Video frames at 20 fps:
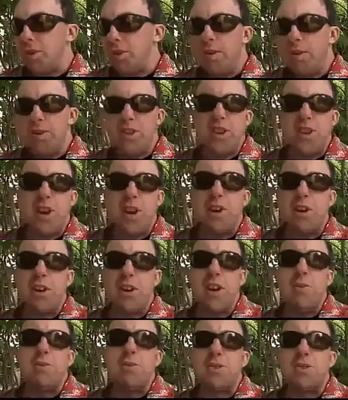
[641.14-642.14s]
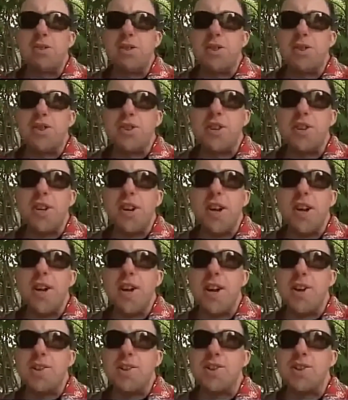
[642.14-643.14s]
When I was younger, I was a Christian and
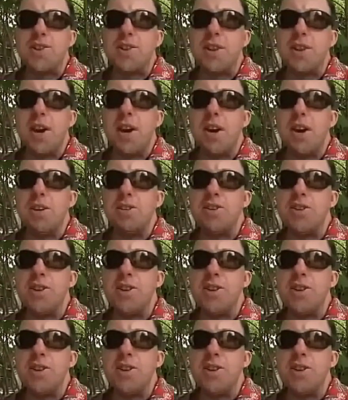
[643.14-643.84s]
I asked uh,